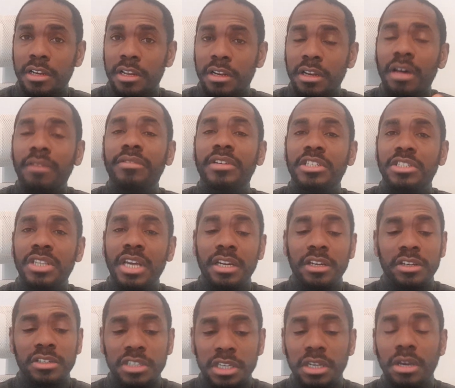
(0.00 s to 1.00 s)
a lovely state
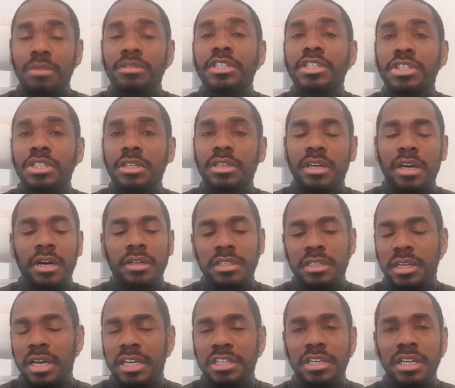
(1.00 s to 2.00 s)
because it goes into your gut
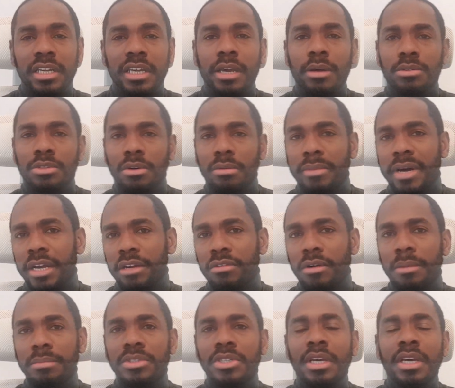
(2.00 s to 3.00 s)
and actually kills all
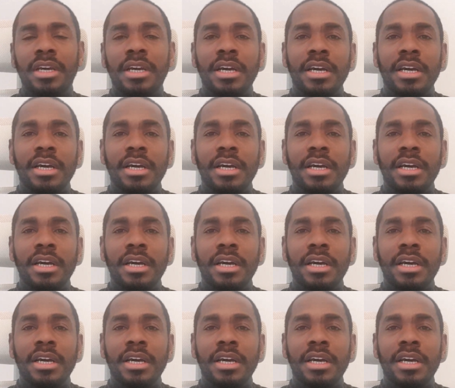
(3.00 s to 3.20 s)
microbes